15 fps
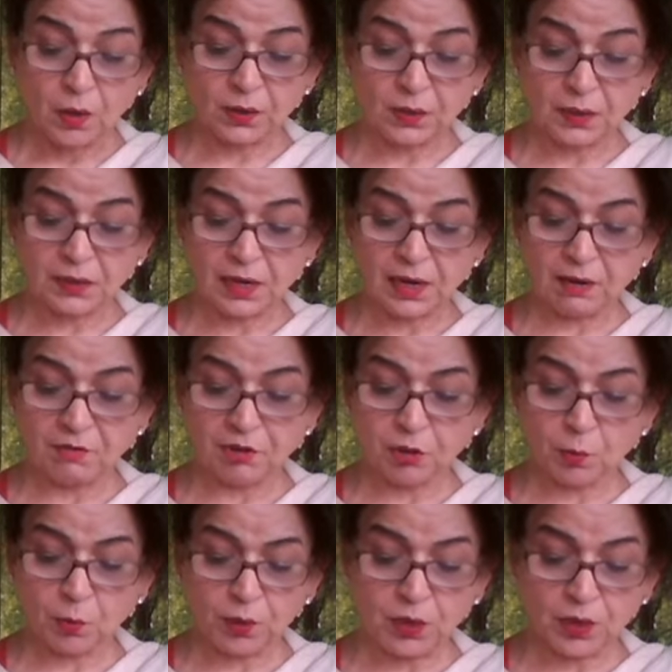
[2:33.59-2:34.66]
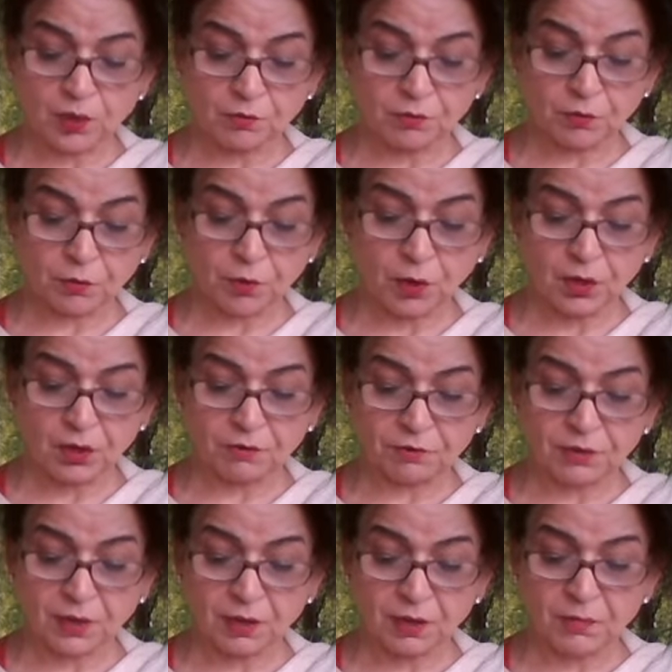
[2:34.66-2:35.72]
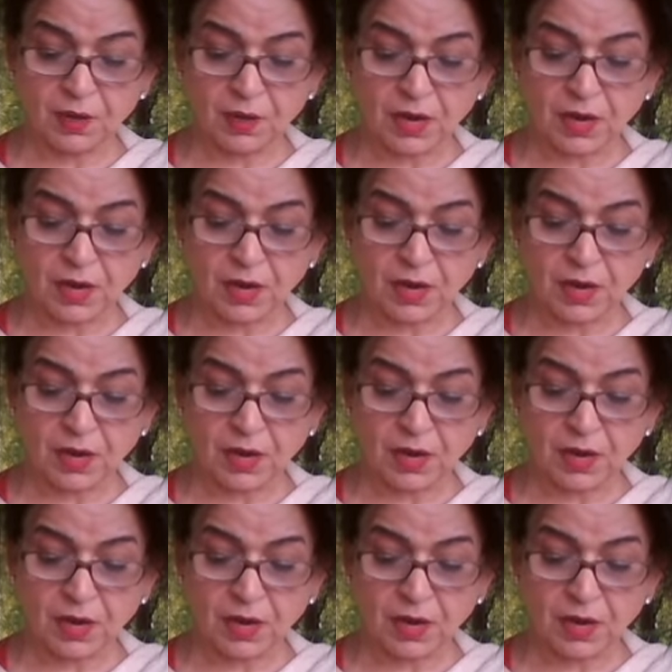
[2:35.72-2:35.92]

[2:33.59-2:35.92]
On that 11th morning of the war of Dharam,